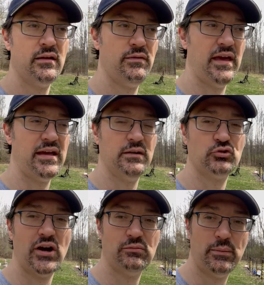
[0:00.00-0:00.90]
they could
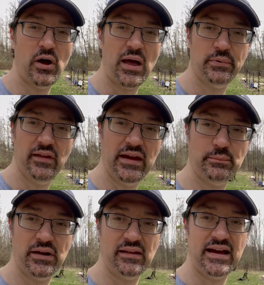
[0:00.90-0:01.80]
try to repopulate,
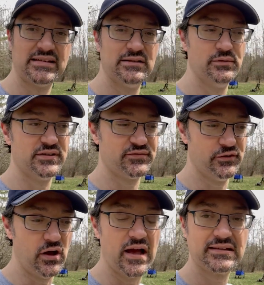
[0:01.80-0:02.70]
but alas, it was for
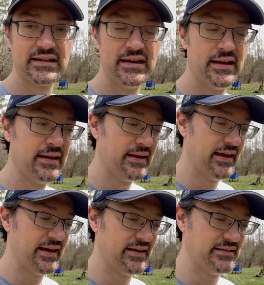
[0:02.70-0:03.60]
naught.
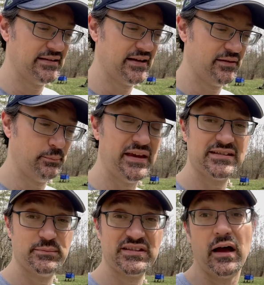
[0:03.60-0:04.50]
And the bees
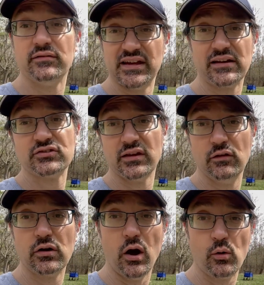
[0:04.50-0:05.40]
themselves actually
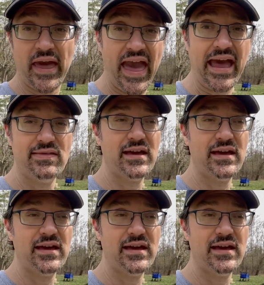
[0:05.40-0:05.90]
look okay. They